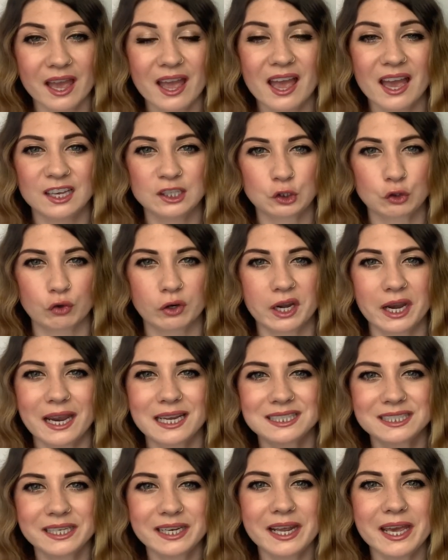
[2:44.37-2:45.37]
has
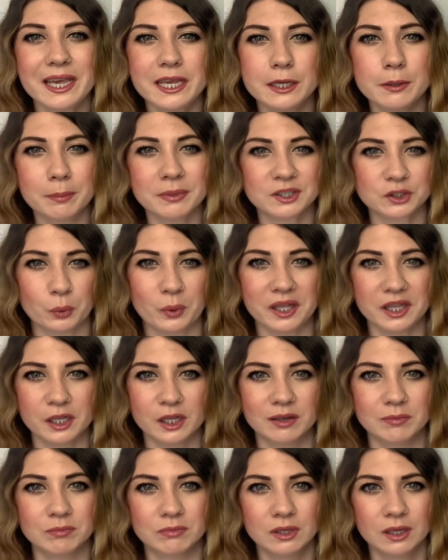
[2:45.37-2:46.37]
created heat between
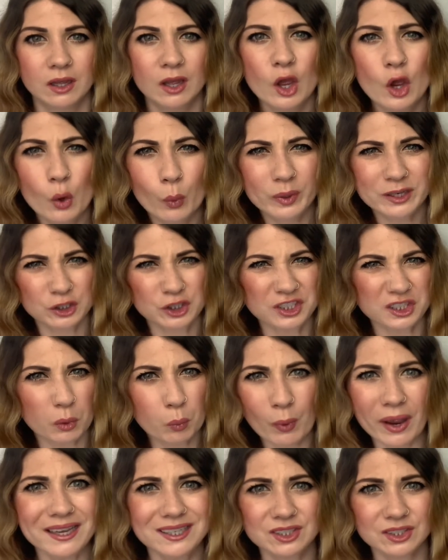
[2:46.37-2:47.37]
them, which is a
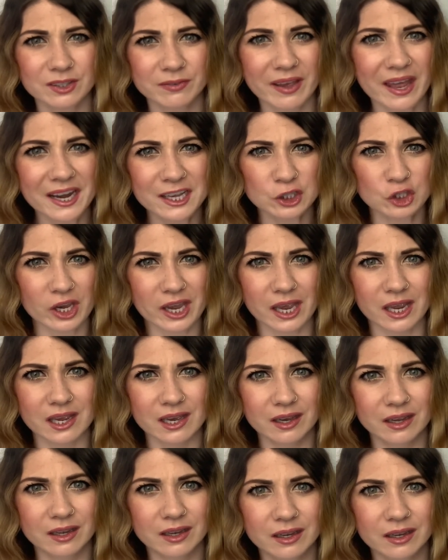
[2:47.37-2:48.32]
waste of energy.